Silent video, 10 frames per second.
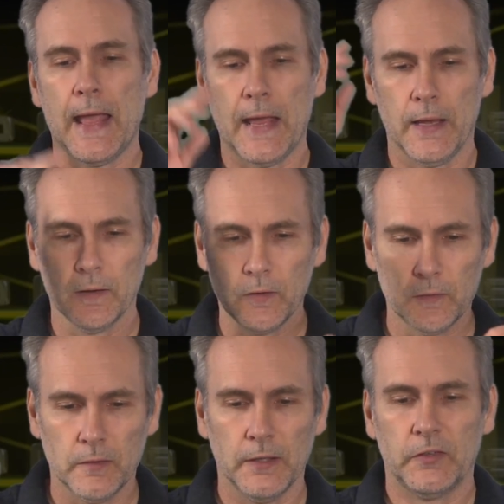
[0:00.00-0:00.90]

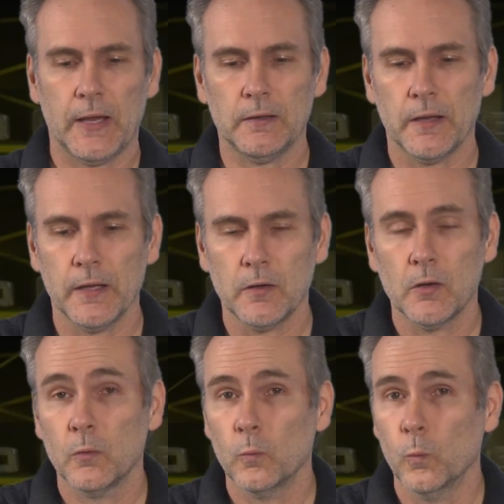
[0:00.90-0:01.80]
And today's candidate,
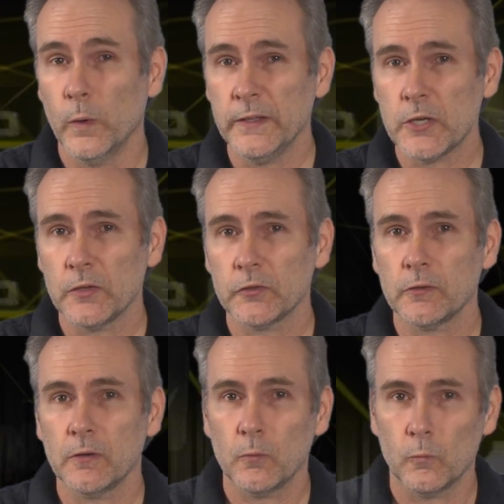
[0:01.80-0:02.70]

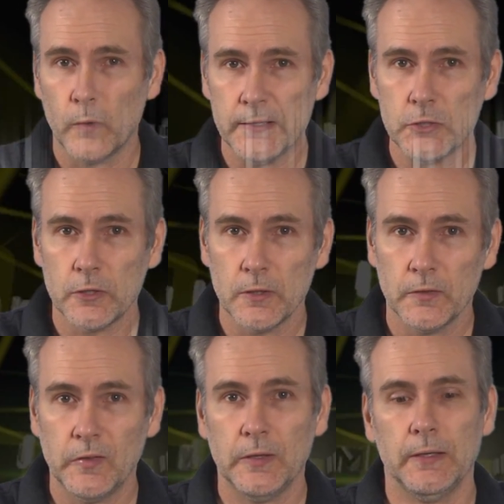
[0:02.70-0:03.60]
Winchester
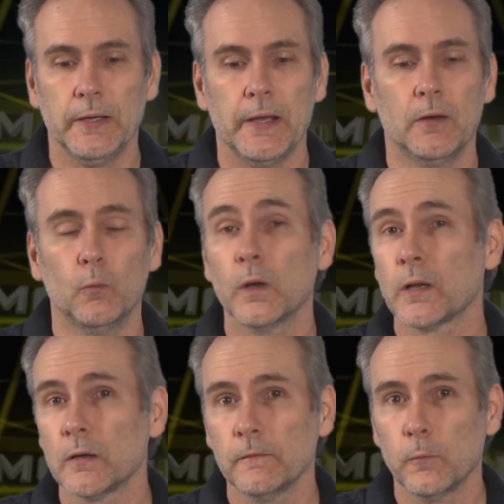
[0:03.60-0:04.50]
Ranger T in
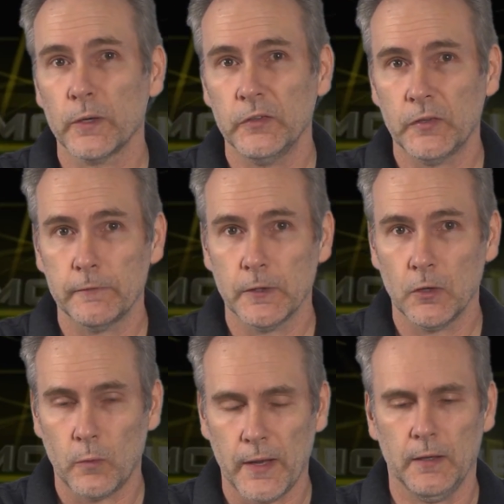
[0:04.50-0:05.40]
147
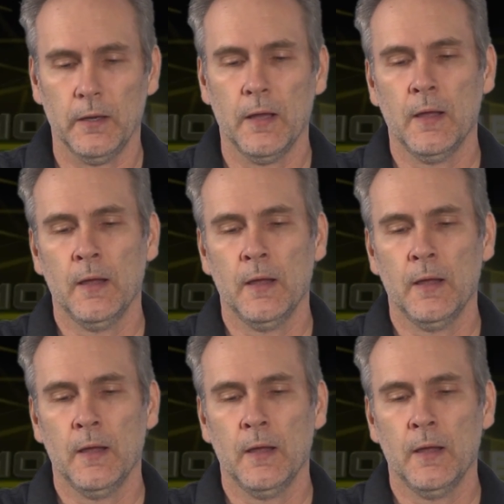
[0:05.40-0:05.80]
grain.